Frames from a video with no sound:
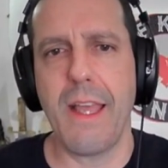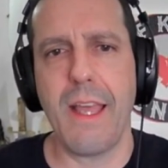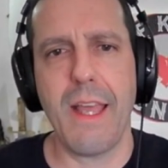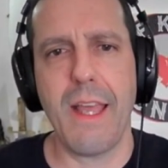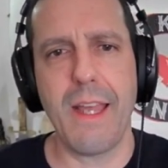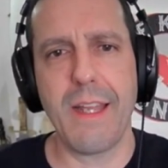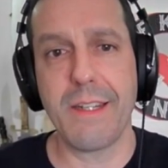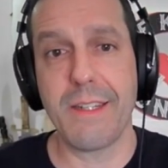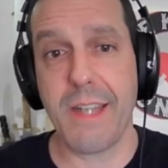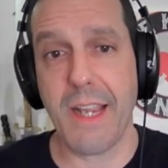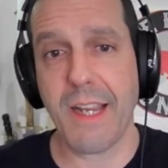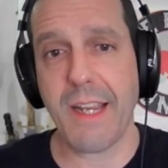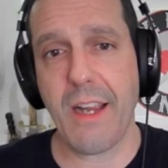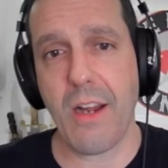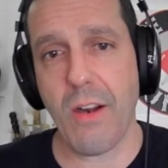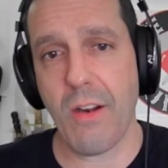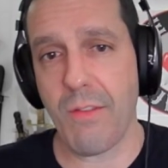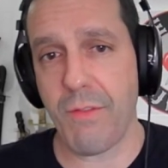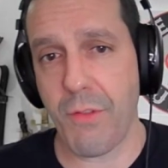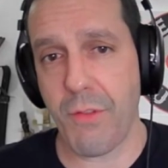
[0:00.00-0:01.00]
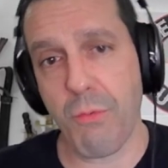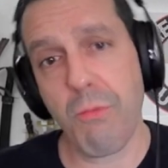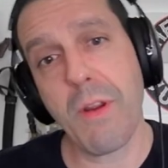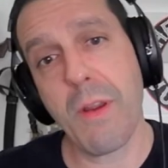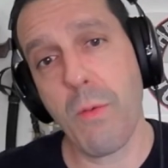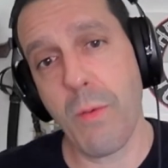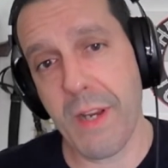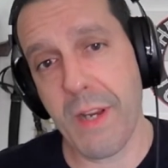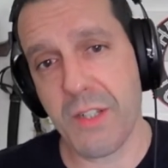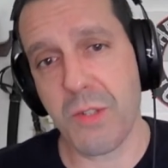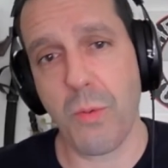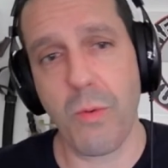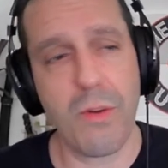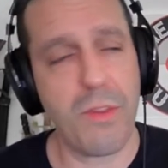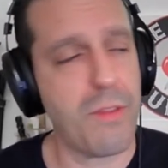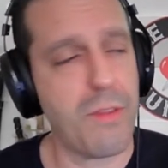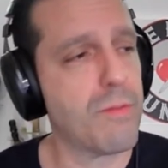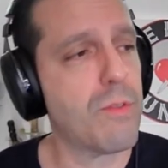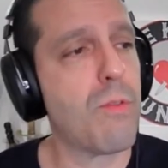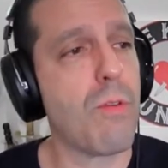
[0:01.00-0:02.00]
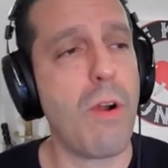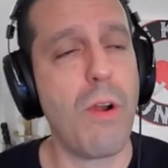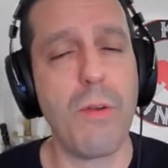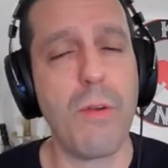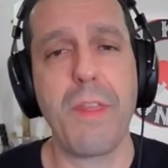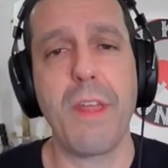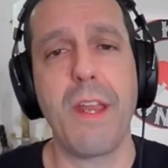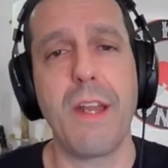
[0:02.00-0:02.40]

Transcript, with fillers: and take care of three weeks worth of growth.